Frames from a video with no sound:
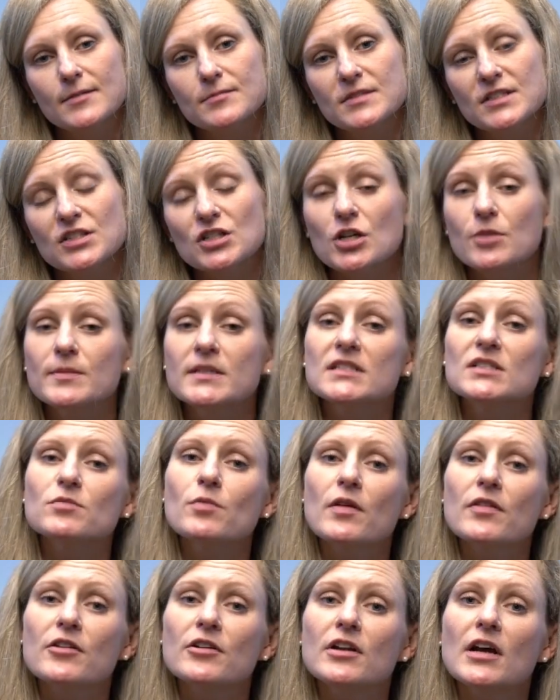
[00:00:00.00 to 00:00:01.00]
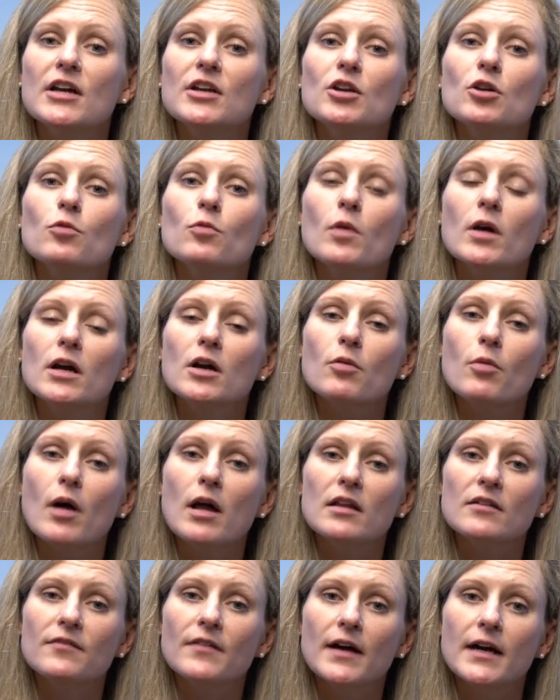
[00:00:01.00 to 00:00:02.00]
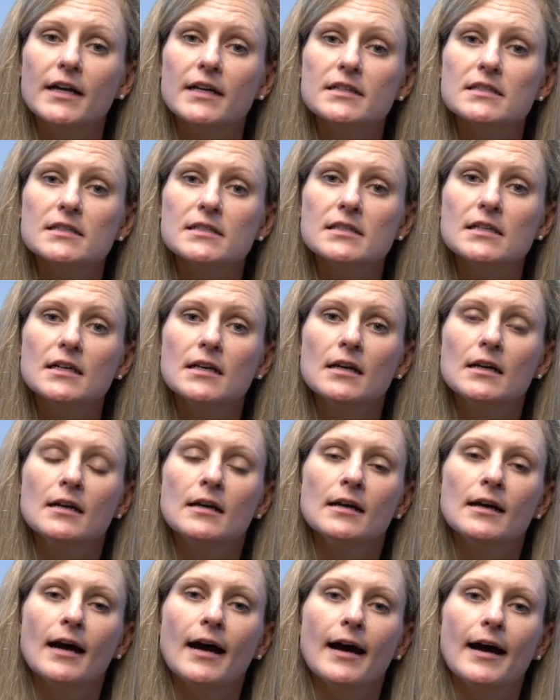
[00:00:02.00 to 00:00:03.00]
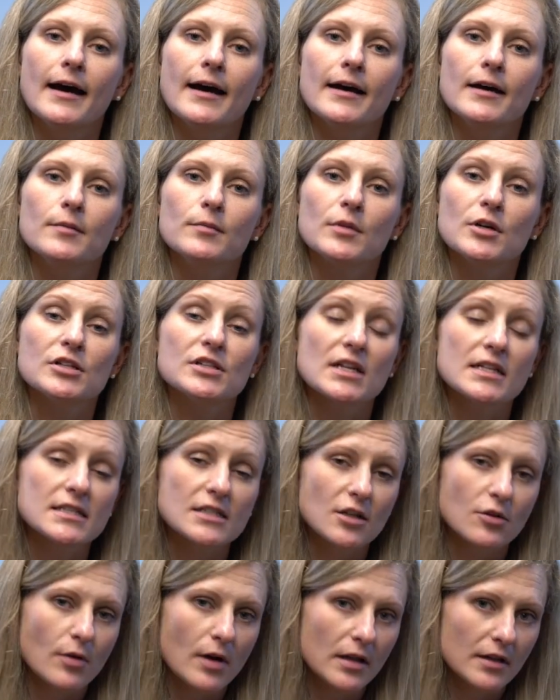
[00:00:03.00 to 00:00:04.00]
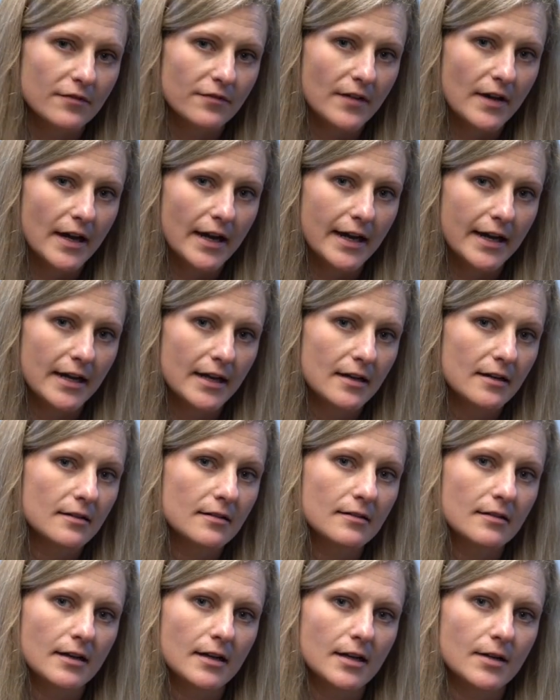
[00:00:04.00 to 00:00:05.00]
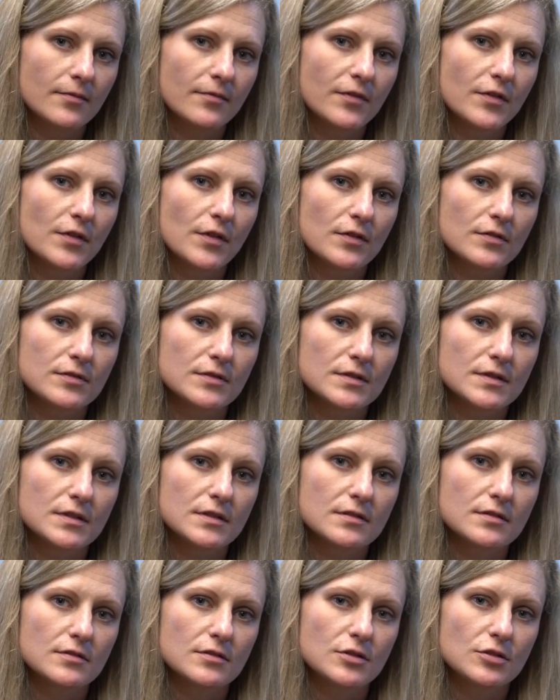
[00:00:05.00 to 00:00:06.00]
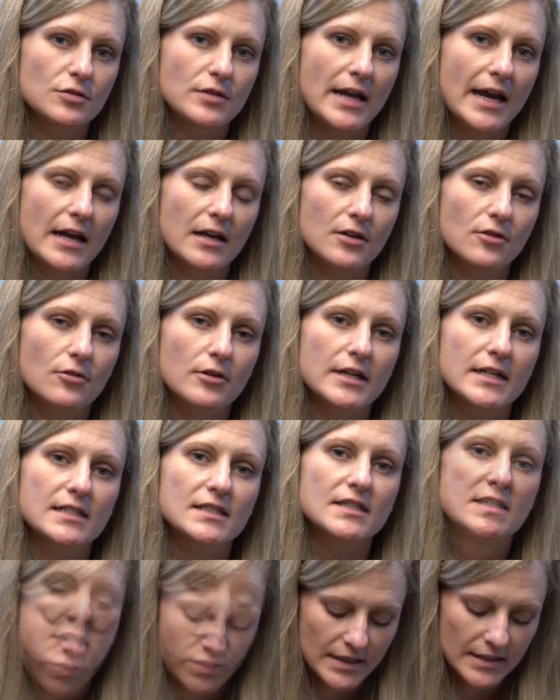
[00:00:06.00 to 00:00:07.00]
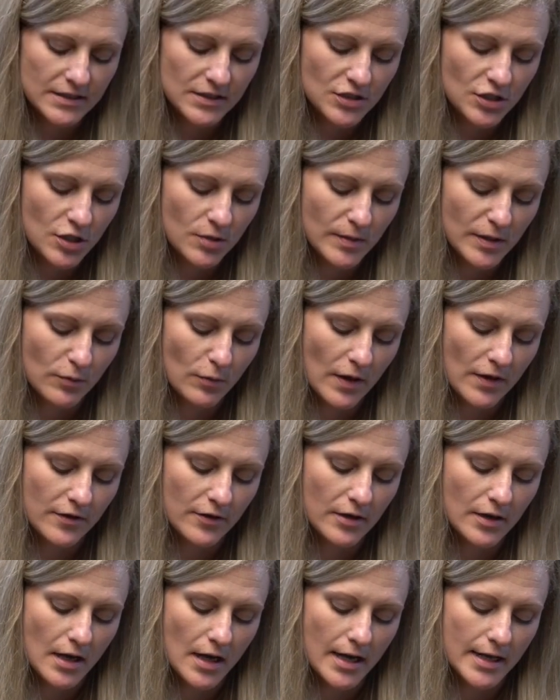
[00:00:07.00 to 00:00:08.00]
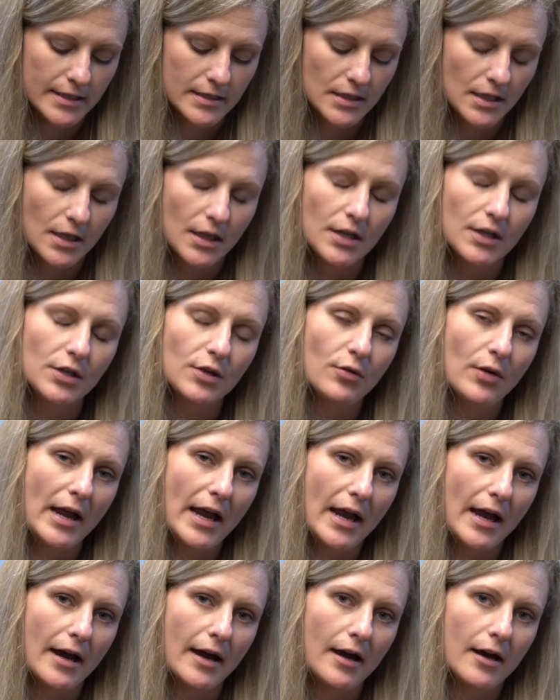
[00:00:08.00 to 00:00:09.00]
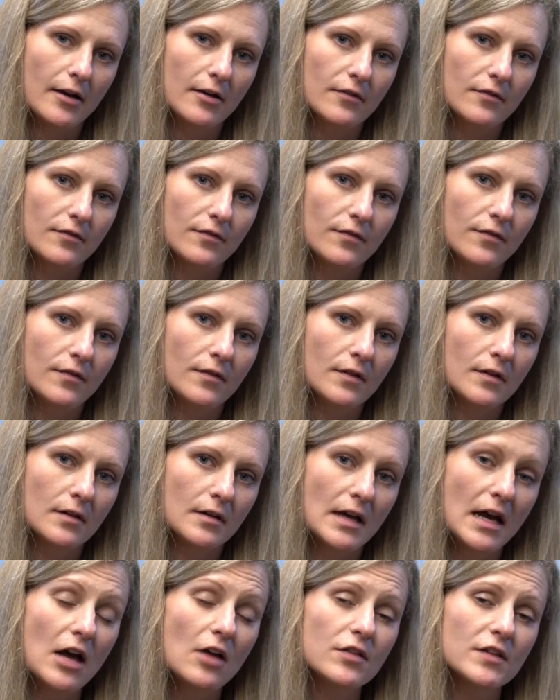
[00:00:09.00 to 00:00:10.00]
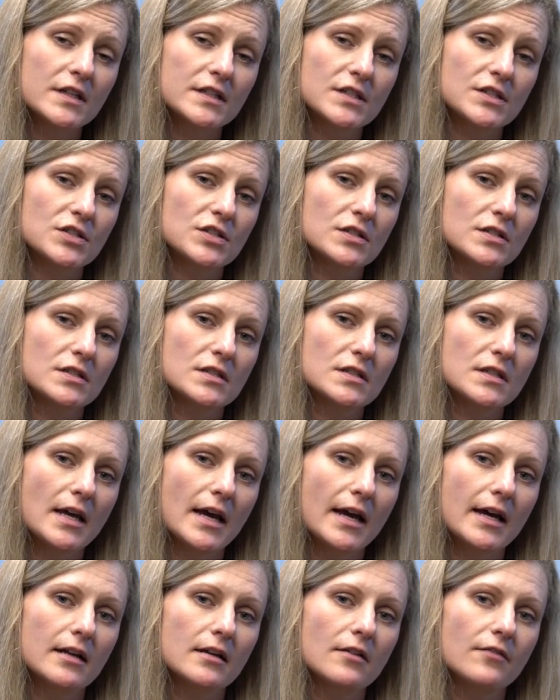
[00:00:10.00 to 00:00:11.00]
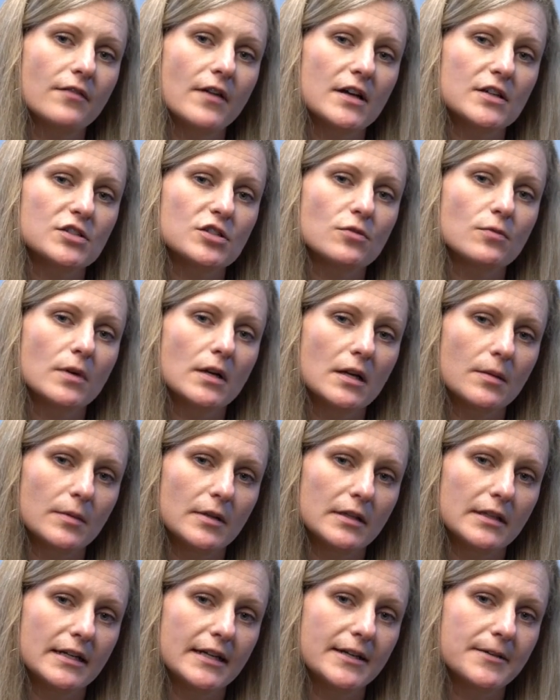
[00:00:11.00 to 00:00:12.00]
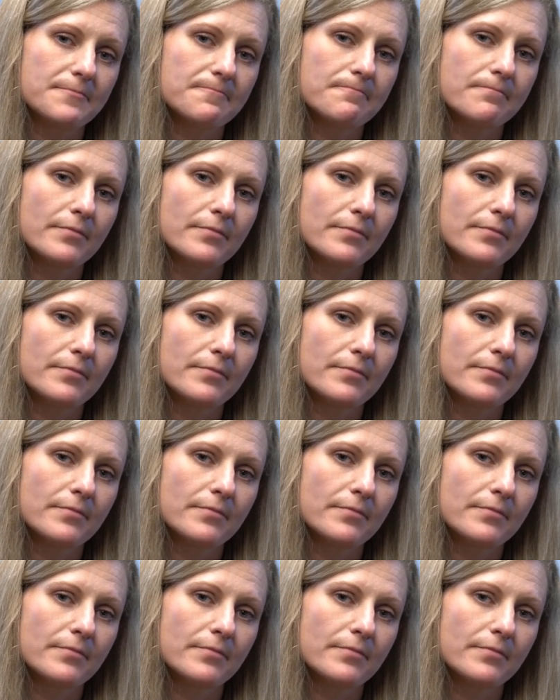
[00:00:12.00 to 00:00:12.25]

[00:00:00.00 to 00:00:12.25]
determines whether or not your work qualifies or doesn't qualify for those 2 categories, they determine whether or not you have health conditions that affect your workability.